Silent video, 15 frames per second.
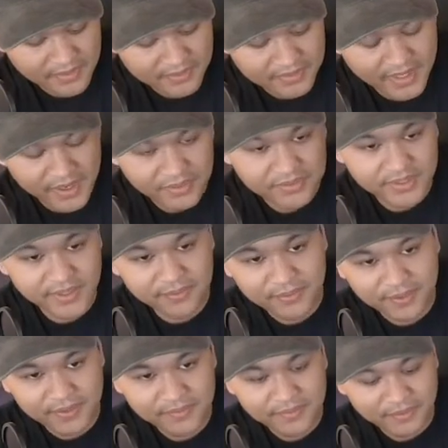they're
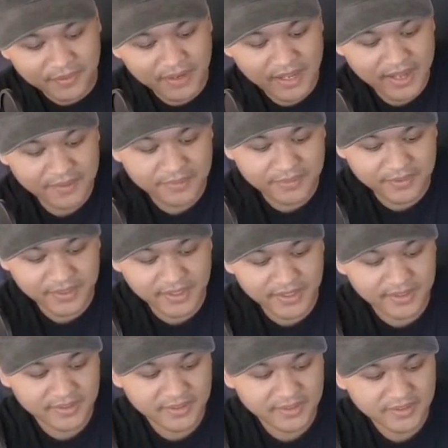different for every